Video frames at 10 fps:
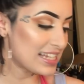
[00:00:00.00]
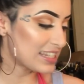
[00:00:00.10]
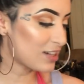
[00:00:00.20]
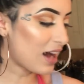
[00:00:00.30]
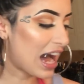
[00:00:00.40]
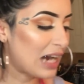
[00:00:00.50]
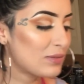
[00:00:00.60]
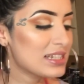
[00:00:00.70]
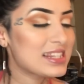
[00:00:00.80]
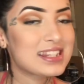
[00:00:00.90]
So
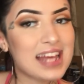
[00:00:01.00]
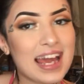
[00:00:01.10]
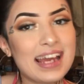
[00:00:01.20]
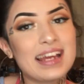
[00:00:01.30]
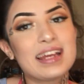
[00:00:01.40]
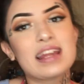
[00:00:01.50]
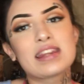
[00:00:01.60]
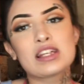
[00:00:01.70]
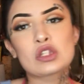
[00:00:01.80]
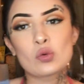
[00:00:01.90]
I would say
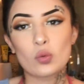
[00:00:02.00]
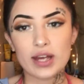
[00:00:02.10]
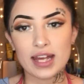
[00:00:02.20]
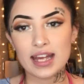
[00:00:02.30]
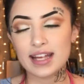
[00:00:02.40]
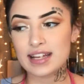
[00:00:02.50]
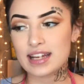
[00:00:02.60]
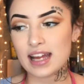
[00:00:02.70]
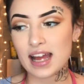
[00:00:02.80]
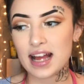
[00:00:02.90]
this
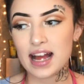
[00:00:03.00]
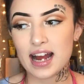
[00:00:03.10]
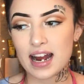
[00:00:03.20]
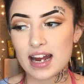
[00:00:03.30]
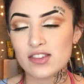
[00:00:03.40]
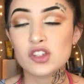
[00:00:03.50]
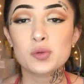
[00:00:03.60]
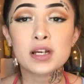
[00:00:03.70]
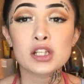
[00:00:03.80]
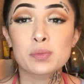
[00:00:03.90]
wig
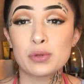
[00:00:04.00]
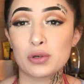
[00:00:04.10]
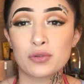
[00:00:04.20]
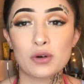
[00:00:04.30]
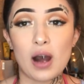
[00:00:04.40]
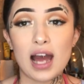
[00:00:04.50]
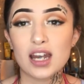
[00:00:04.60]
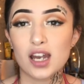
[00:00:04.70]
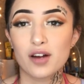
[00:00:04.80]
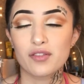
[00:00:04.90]
is beautiful.
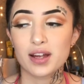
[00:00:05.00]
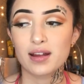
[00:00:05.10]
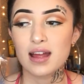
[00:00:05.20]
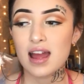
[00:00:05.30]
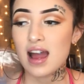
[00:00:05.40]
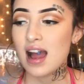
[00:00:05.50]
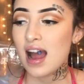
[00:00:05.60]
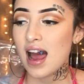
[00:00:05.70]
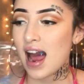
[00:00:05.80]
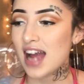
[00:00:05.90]
I love it.
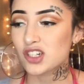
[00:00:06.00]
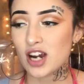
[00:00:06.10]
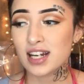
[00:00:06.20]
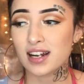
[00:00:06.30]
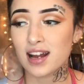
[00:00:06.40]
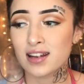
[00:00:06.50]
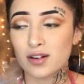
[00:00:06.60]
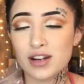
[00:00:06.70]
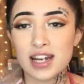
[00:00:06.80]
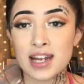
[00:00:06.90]
I tried it on
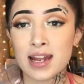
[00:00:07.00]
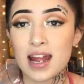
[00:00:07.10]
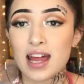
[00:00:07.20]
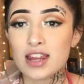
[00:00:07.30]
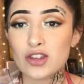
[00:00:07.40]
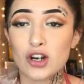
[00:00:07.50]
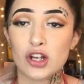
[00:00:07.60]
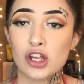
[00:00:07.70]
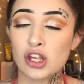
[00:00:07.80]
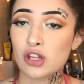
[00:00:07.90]
already. There
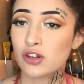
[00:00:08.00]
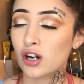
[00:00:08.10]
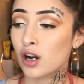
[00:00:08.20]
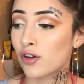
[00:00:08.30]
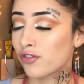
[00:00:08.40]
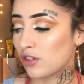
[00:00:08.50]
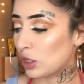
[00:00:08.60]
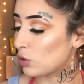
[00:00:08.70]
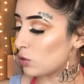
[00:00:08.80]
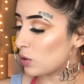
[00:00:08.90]
are a
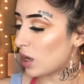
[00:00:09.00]
few